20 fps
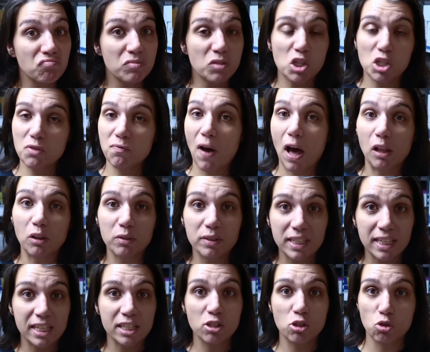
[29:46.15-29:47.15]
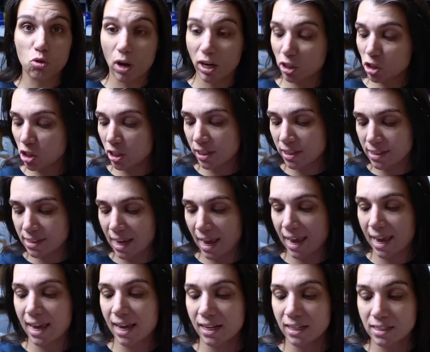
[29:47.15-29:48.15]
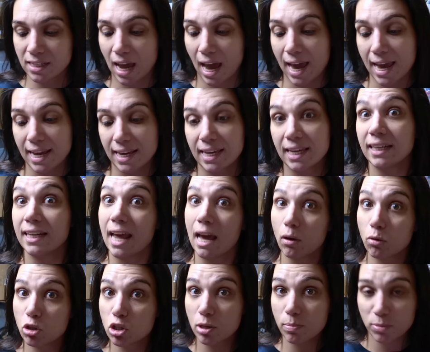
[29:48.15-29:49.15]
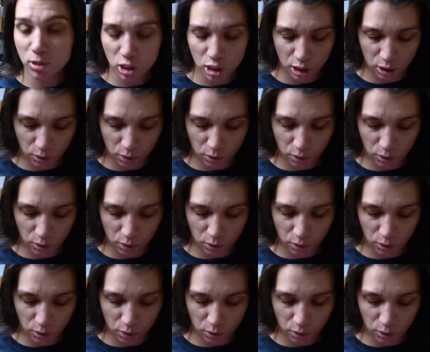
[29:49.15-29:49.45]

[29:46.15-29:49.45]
just follow the instructions and I can now ship to